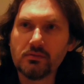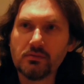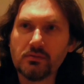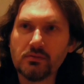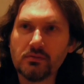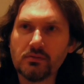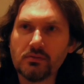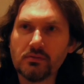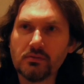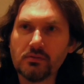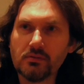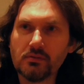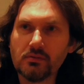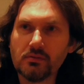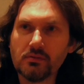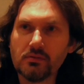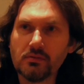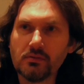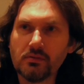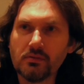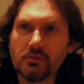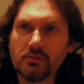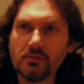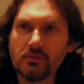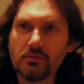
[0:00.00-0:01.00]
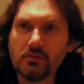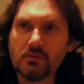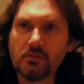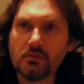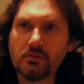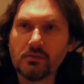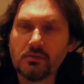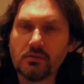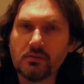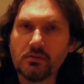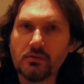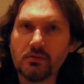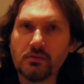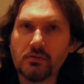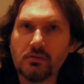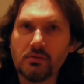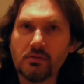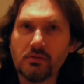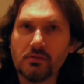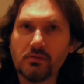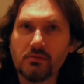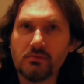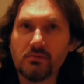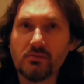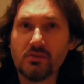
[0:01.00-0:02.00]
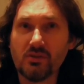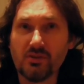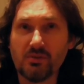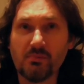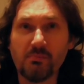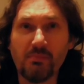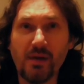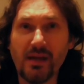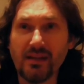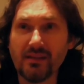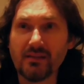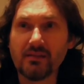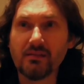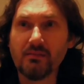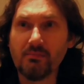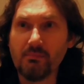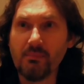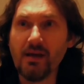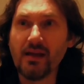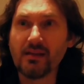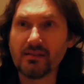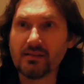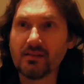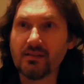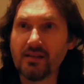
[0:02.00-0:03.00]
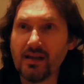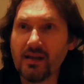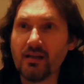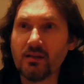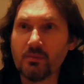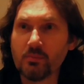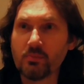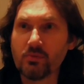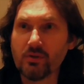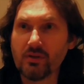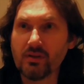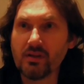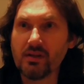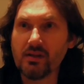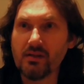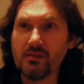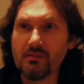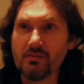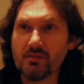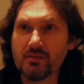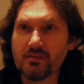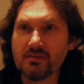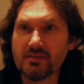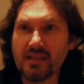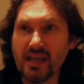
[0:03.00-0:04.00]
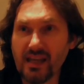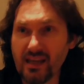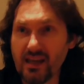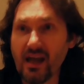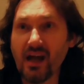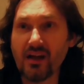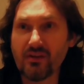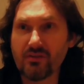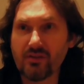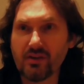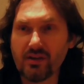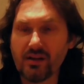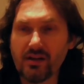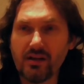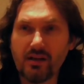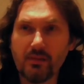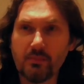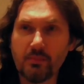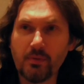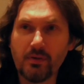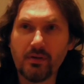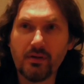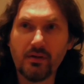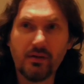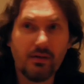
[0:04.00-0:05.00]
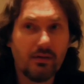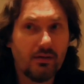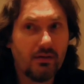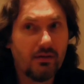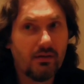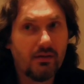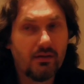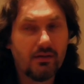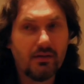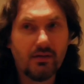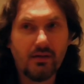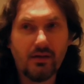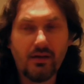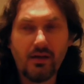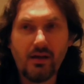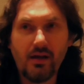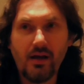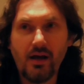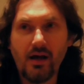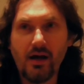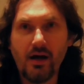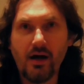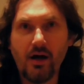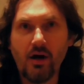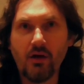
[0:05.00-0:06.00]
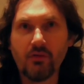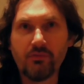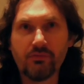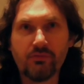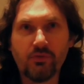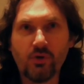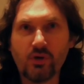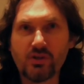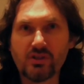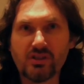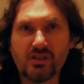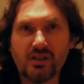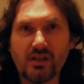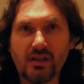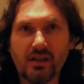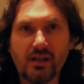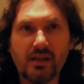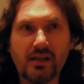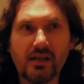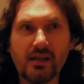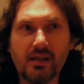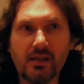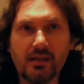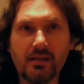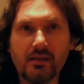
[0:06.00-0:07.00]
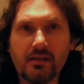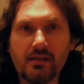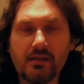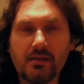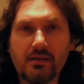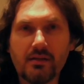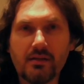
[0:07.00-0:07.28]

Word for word: influenced by that type of uh, material? Uh, just men- mental help, really, psychiatric help. Uh, unfortunately,